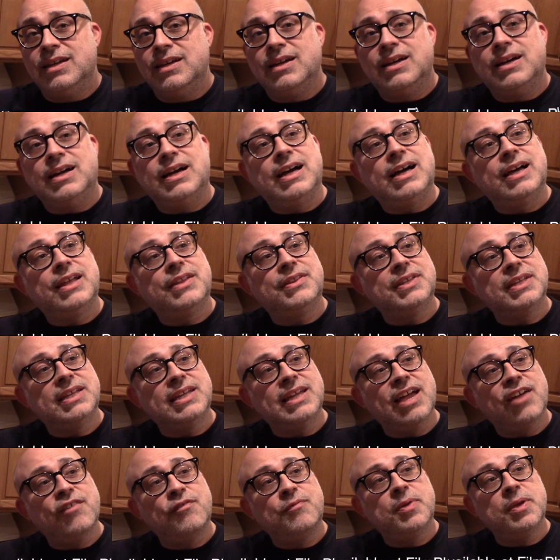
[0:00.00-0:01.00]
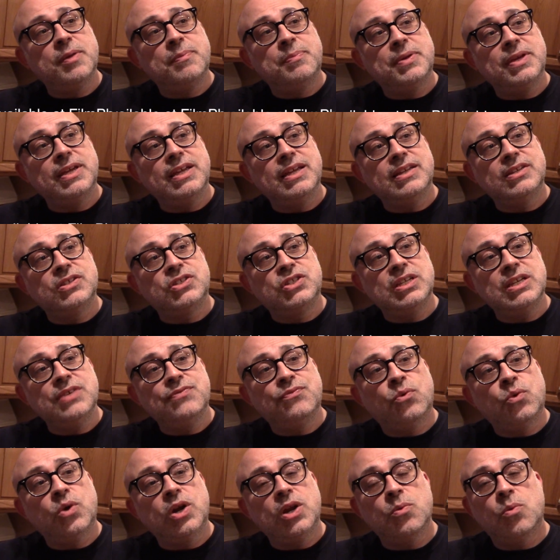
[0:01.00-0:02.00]
Uh, the FPP
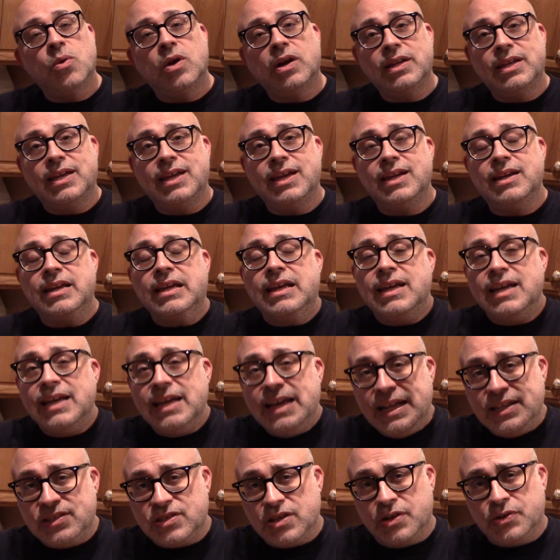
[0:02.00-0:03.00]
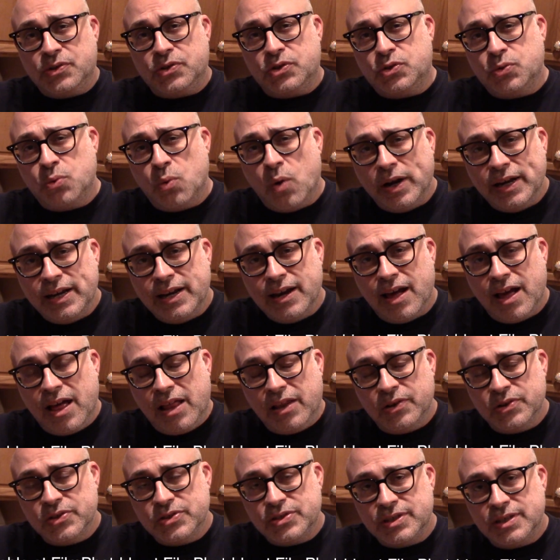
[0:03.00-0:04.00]
C41 kit, it's under
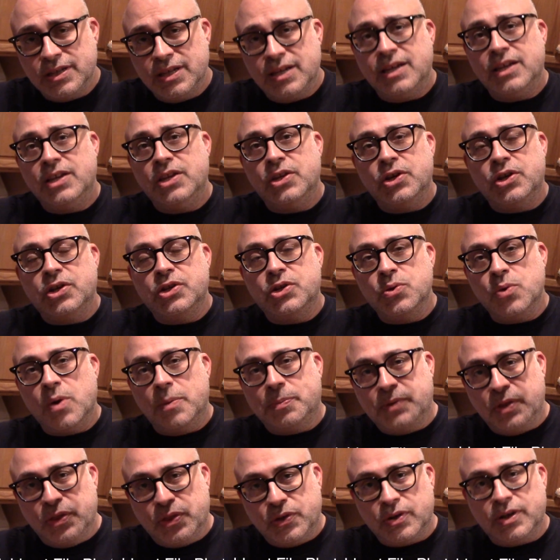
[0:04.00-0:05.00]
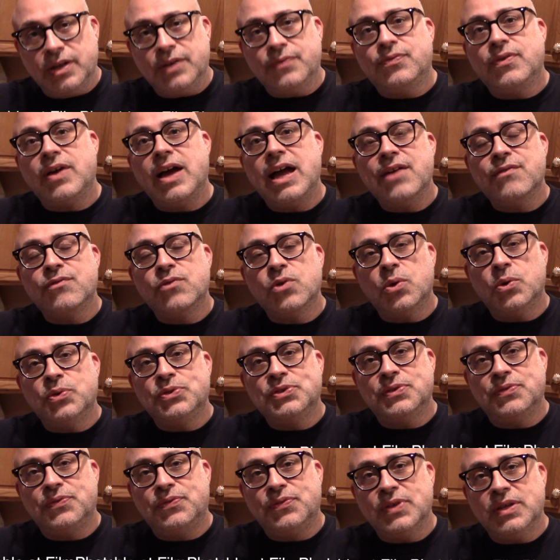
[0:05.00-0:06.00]
$20. You can do up to 35
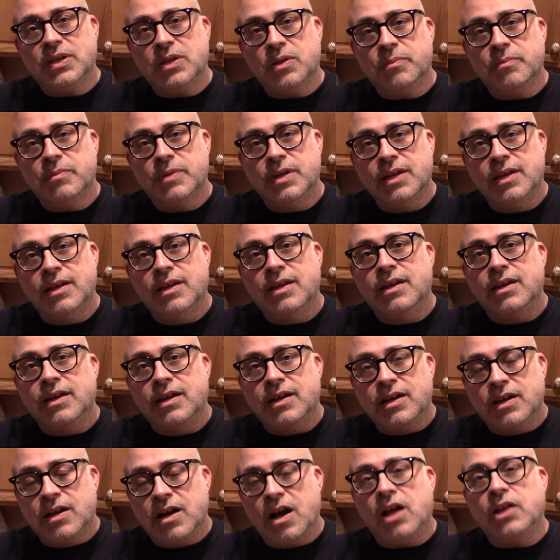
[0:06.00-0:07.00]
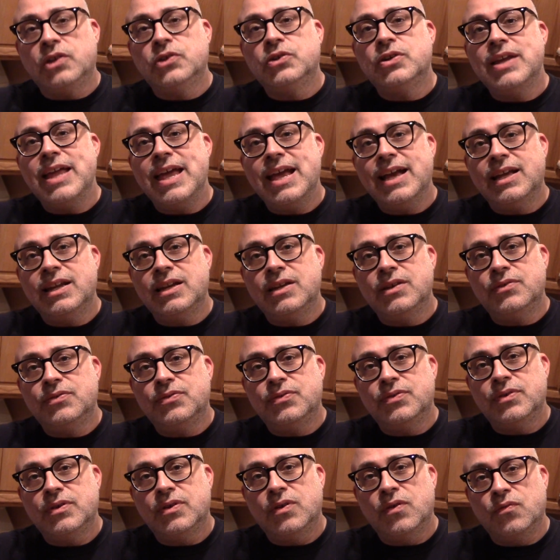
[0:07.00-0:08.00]
rolls of film, color
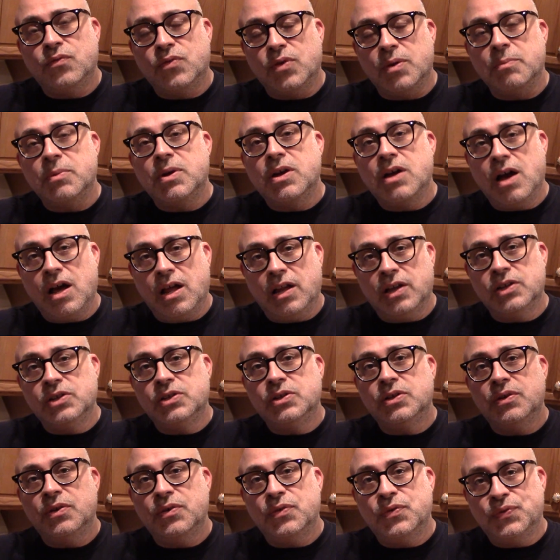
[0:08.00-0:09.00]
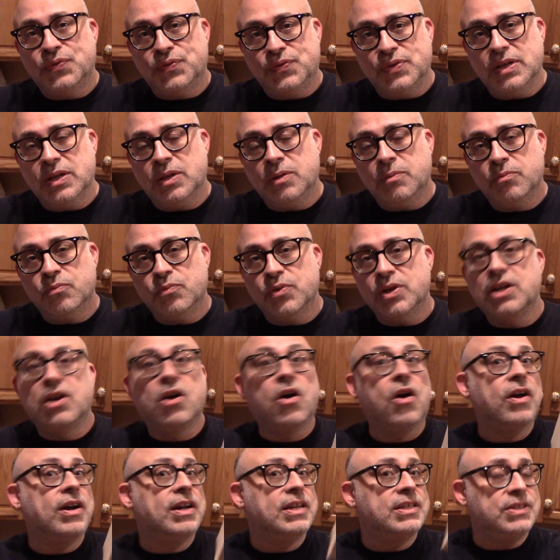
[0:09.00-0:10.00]
negative from color, film,
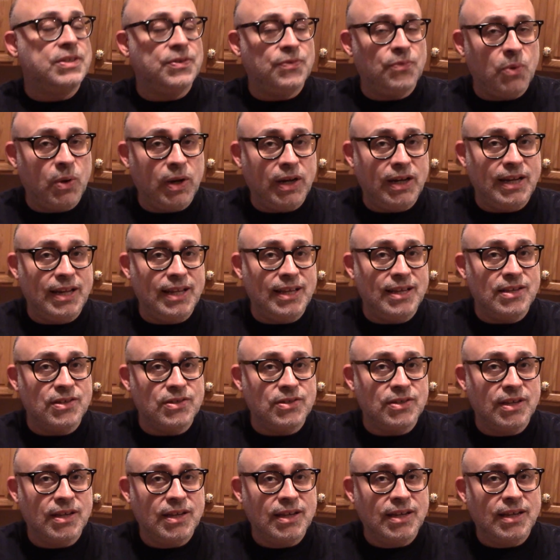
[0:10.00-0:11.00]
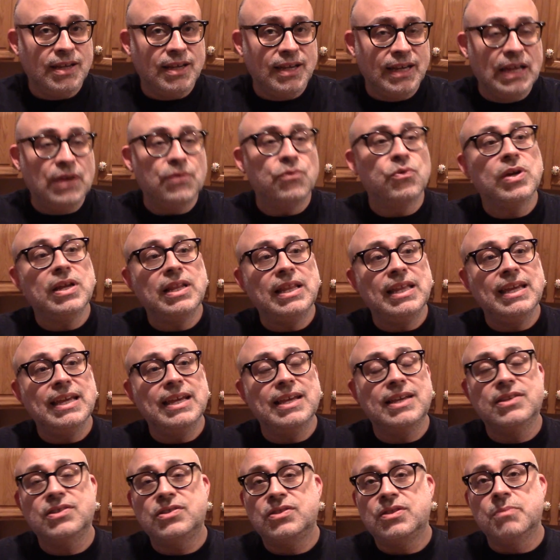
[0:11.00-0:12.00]
regardless of what it is. It really
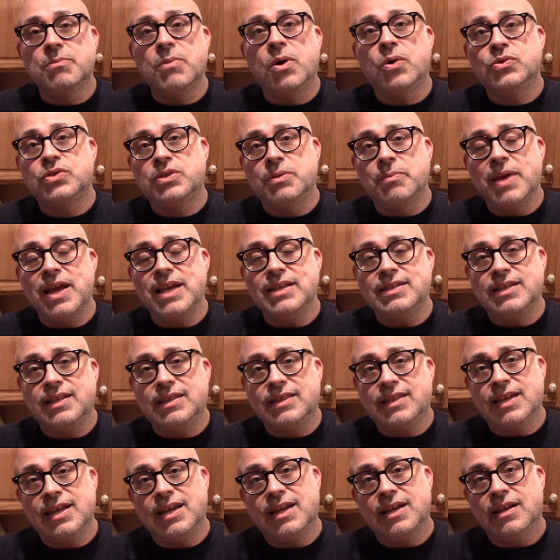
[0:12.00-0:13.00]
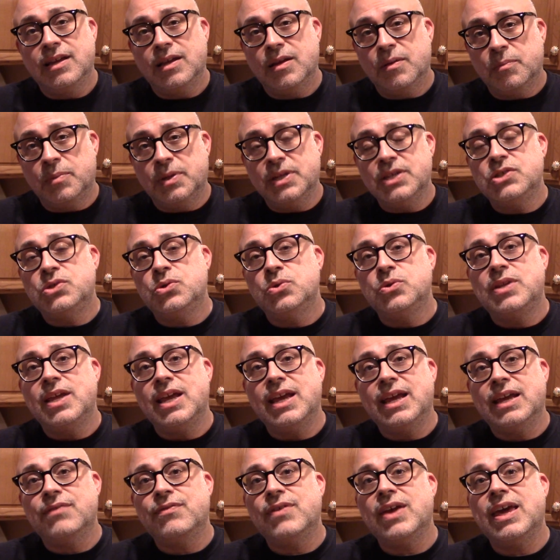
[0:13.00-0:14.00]
is the most amazing thing. Please do
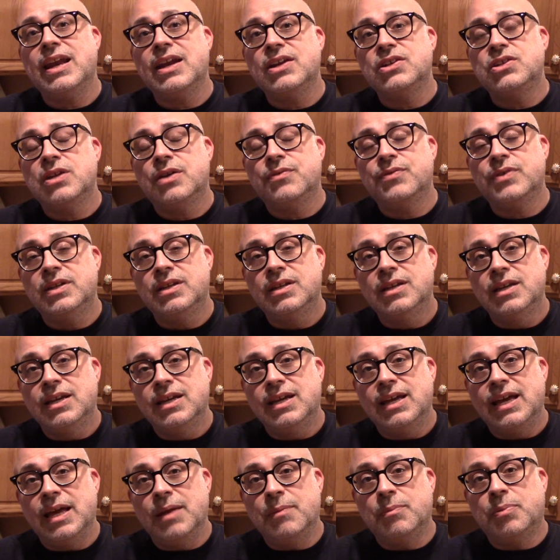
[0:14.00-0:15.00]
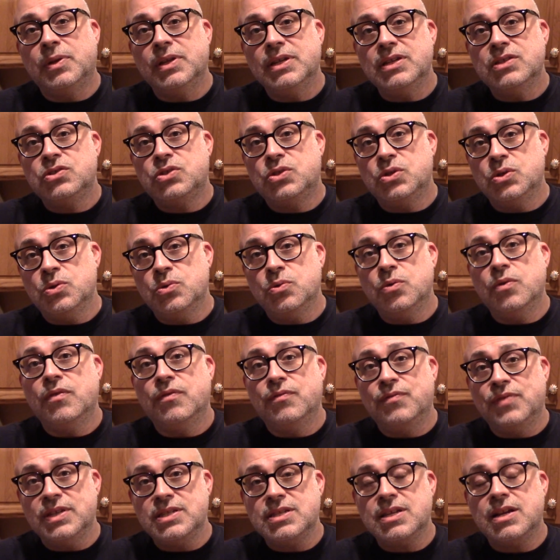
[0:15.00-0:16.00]
take advantage of it. And please do
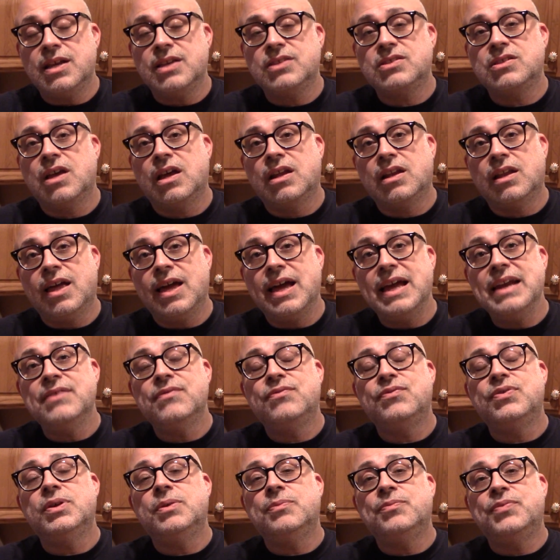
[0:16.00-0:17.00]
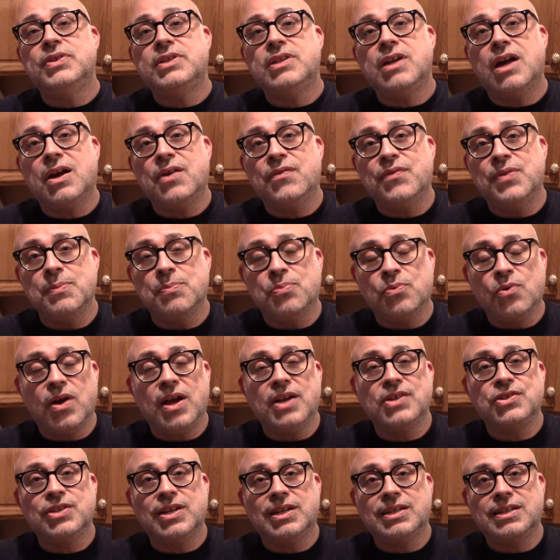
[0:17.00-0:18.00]
visit us online,
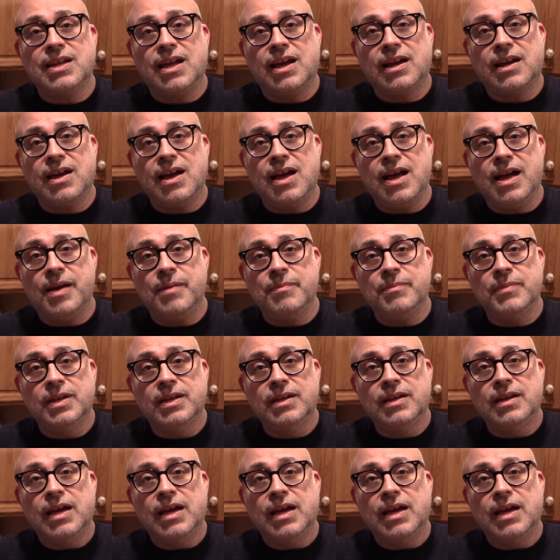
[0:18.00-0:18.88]
filmphotographyproject.com.